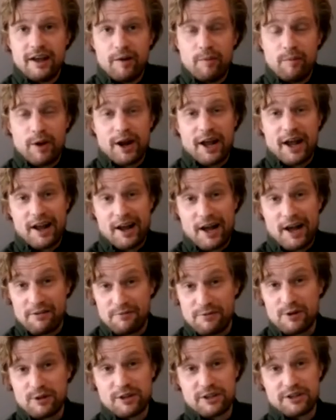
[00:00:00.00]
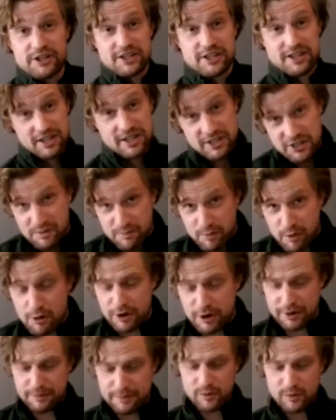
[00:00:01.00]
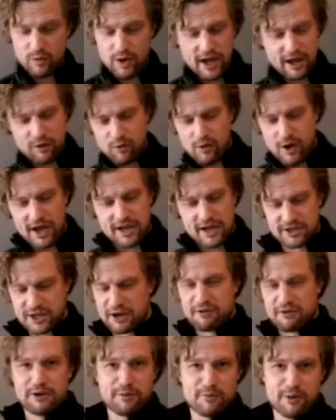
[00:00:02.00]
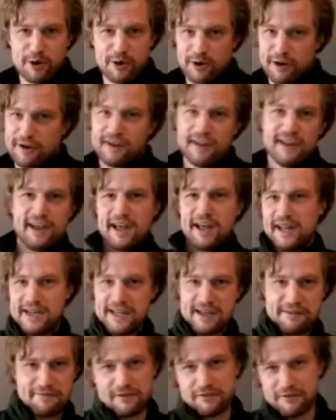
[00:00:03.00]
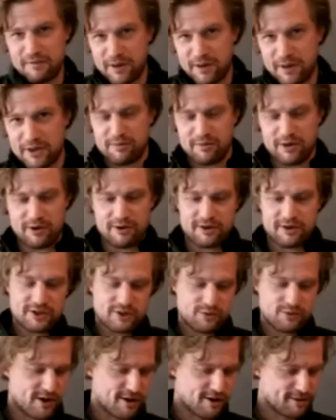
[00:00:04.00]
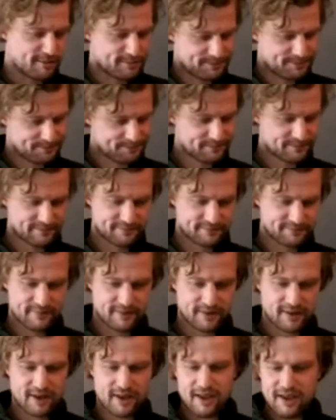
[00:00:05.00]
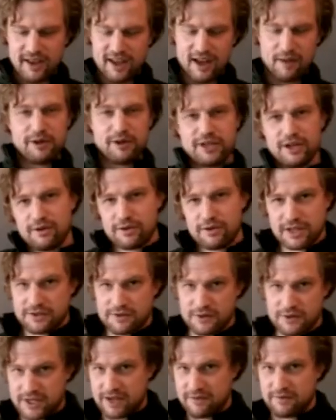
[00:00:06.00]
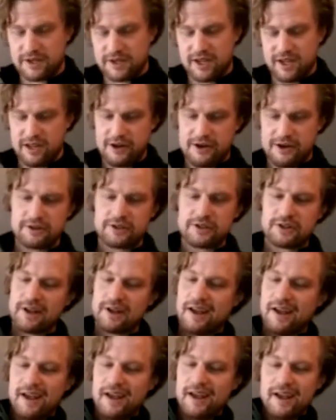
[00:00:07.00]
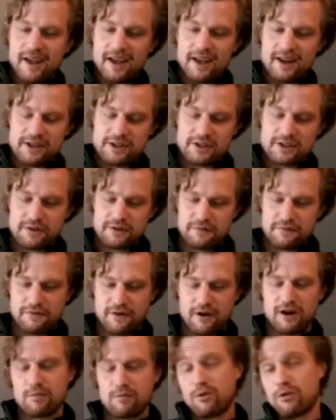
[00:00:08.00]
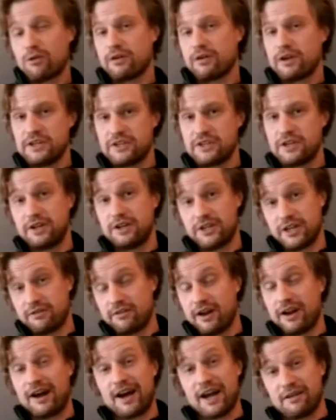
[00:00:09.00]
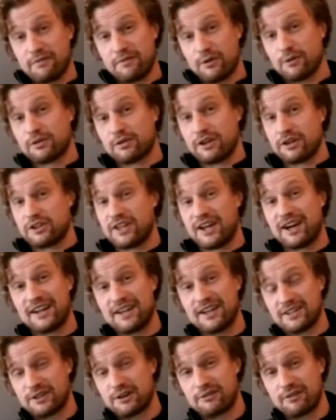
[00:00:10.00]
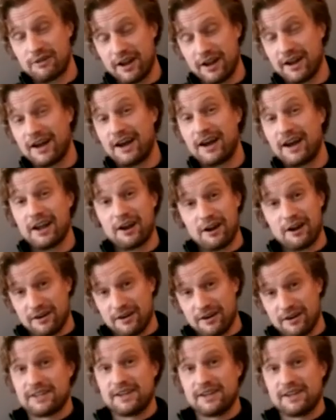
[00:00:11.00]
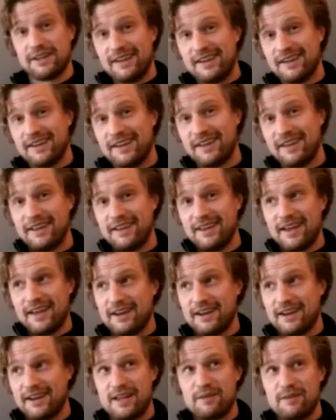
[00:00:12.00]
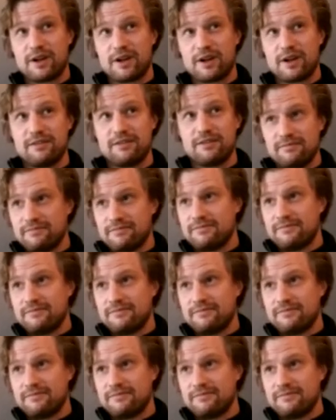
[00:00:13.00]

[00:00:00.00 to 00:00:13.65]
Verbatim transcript: but at high voltages. And this is important. Why, why is a corona motor different from other motors? Well, I've been doing this for 17 years. It is far more easy to generate a high voltage than it is to create a high current. And anybody